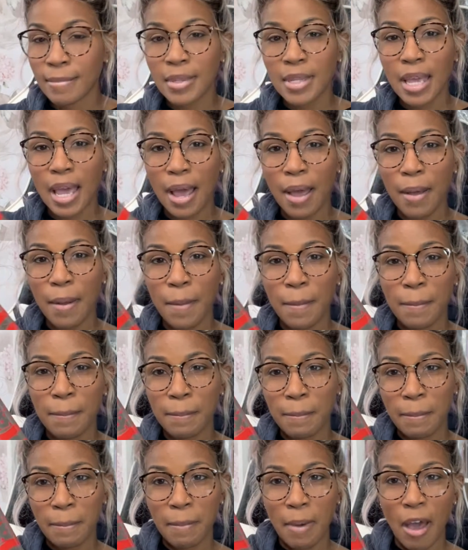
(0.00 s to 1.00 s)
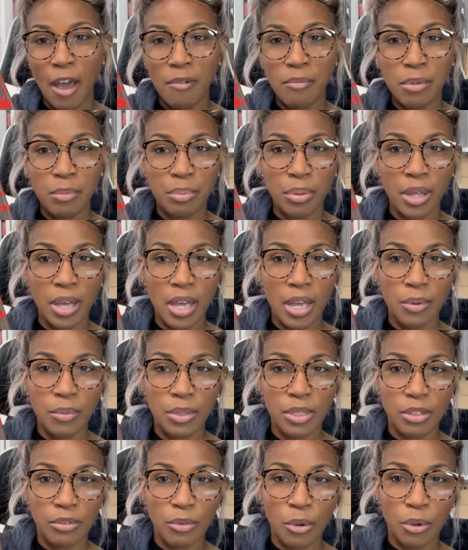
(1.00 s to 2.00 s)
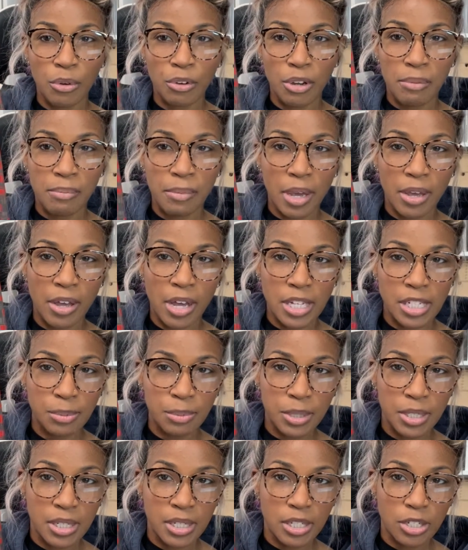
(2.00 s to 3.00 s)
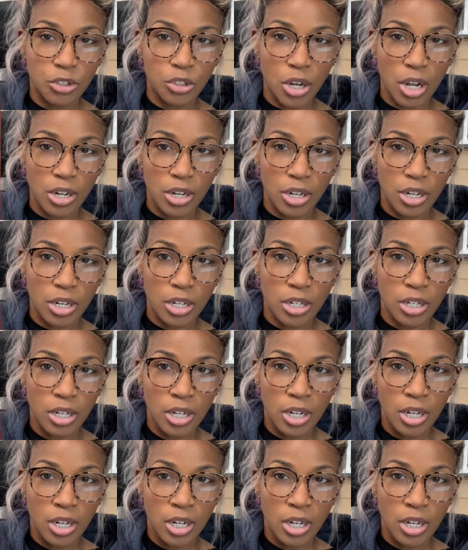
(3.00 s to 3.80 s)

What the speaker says: Yeah, I've been playing with the rotary. My husband is a trucker,